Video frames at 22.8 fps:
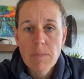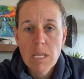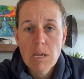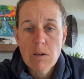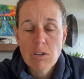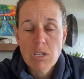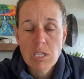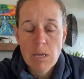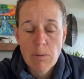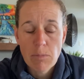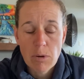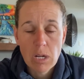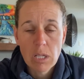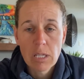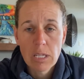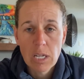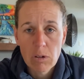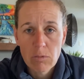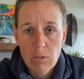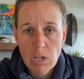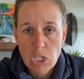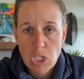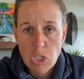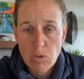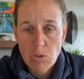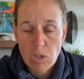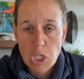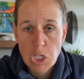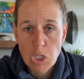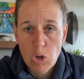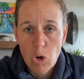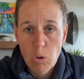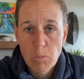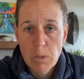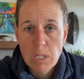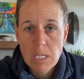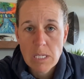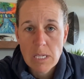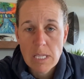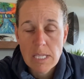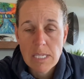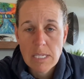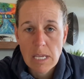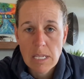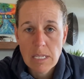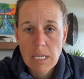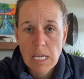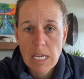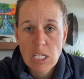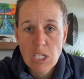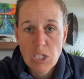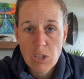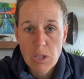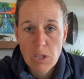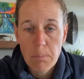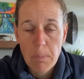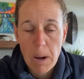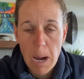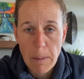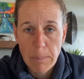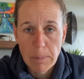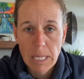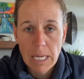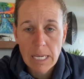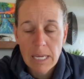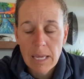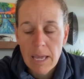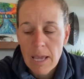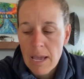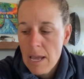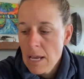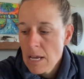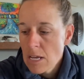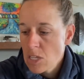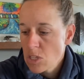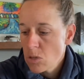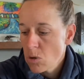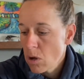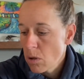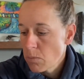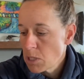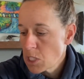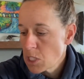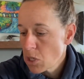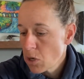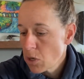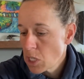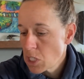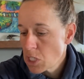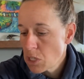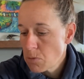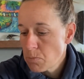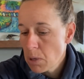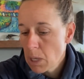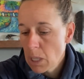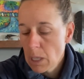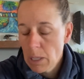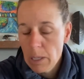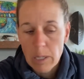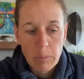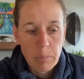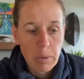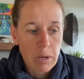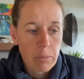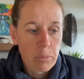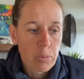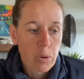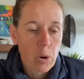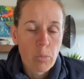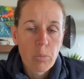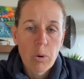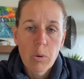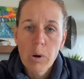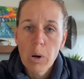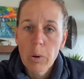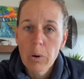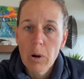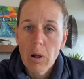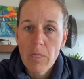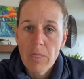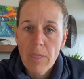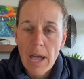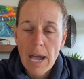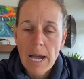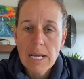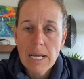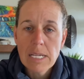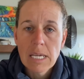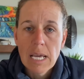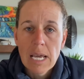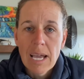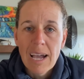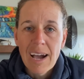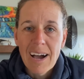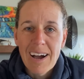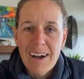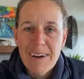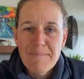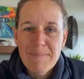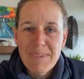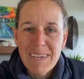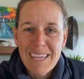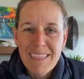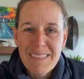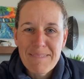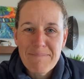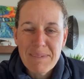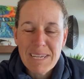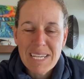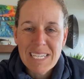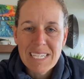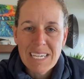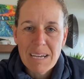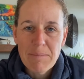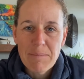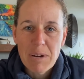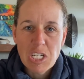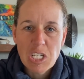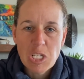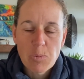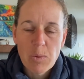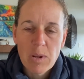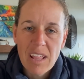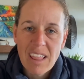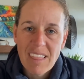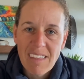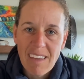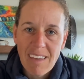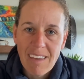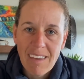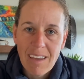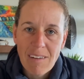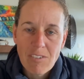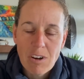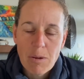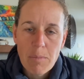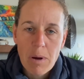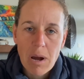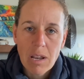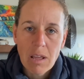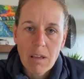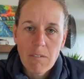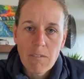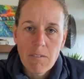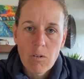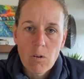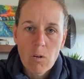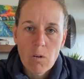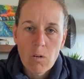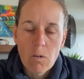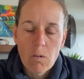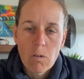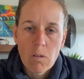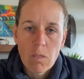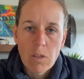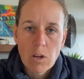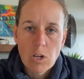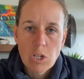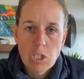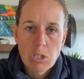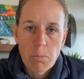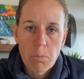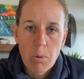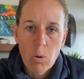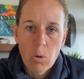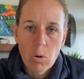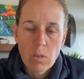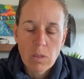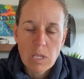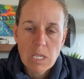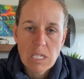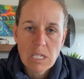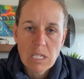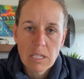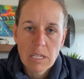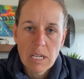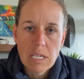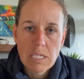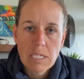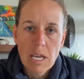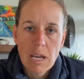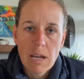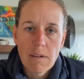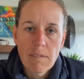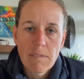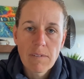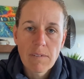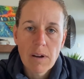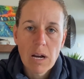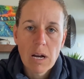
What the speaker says: Summer clinic registration opens on Sunday to the public. So I'll be starting to put a little bit of promo out on that. In the meantime, I just want to thank everybody for their support. These clinics have